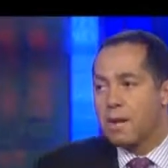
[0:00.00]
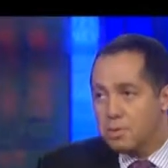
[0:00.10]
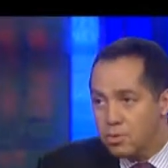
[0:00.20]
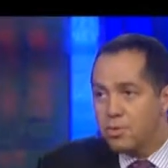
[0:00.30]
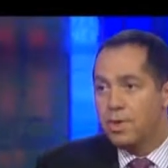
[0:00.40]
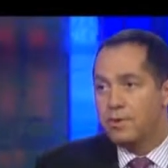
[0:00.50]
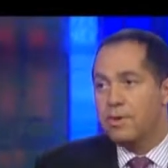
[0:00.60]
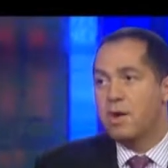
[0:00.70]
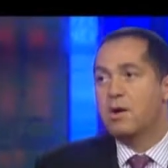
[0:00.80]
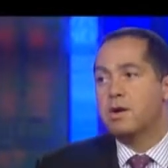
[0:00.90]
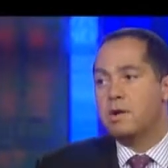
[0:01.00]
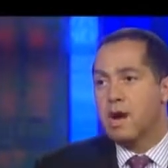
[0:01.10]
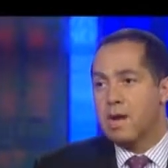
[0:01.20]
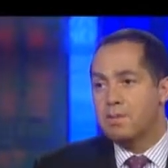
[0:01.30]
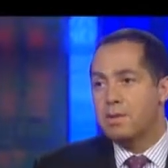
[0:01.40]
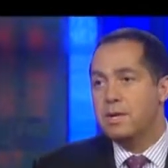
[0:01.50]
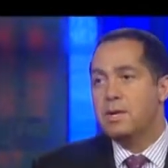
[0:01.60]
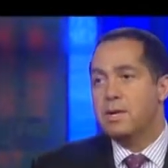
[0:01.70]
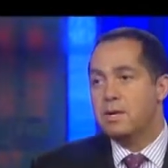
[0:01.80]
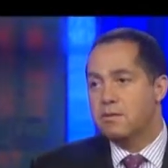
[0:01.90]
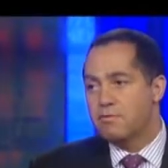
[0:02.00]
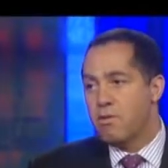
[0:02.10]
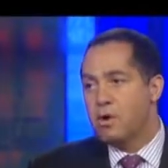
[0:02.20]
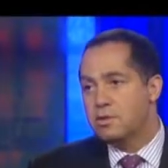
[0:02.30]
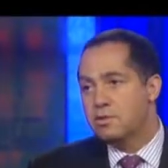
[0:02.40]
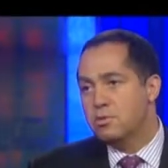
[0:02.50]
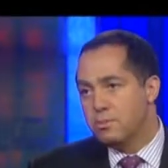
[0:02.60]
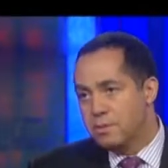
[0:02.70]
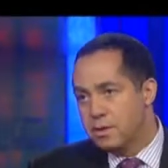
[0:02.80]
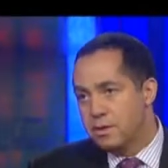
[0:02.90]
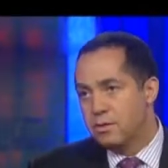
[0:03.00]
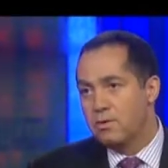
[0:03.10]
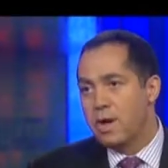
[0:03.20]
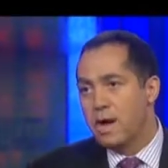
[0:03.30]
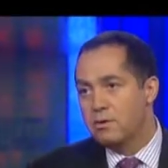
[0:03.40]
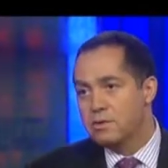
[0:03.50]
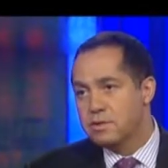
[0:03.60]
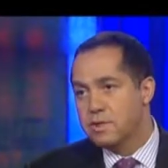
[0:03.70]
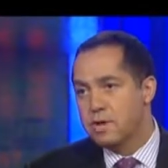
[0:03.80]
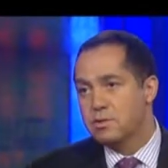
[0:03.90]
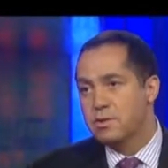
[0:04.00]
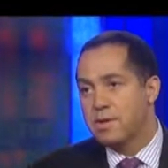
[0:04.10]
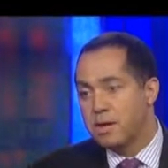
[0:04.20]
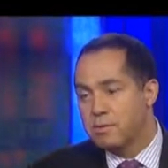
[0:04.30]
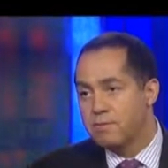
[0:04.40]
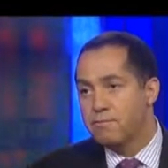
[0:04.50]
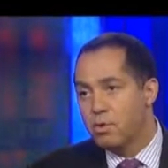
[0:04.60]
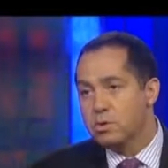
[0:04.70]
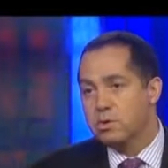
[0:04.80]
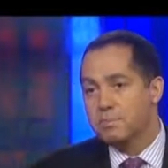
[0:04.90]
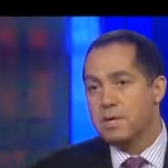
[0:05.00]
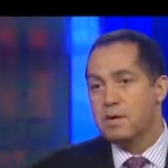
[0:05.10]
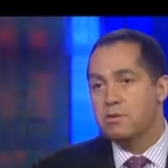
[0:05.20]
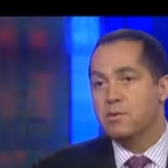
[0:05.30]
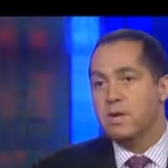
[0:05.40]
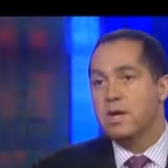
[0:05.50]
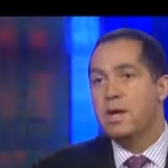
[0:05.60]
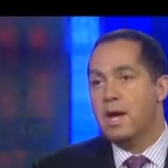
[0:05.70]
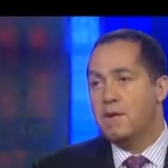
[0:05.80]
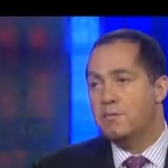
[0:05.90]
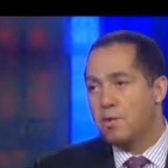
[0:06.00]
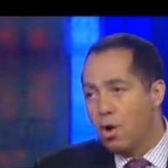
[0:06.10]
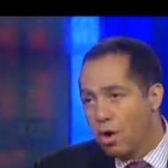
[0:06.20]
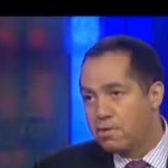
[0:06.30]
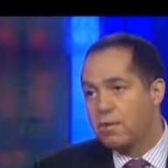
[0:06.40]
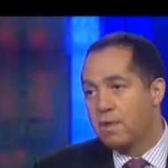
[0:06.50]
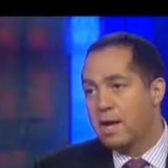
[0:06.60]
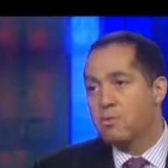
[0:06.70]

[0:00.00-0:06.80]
I do think that our economy is far too dependent on the housing sector, and that's unfortunate because we have lost a lot of ground.